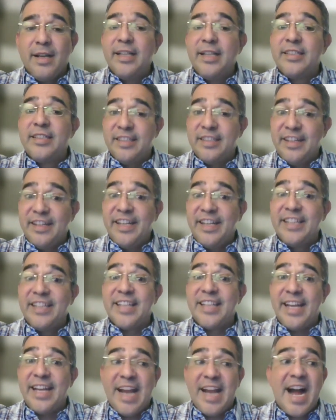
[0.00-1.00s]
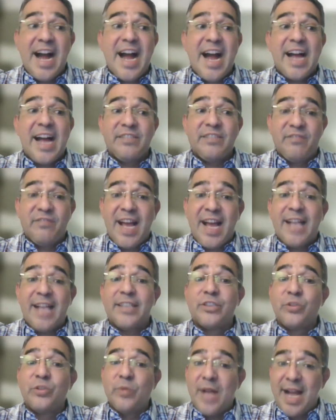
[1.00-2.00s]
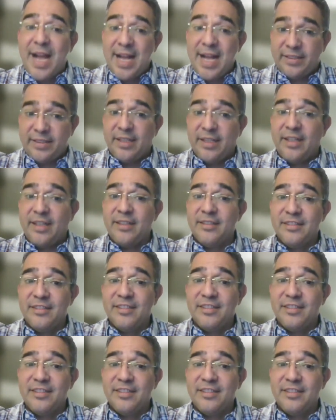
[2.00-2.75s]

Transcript: is a high value asset,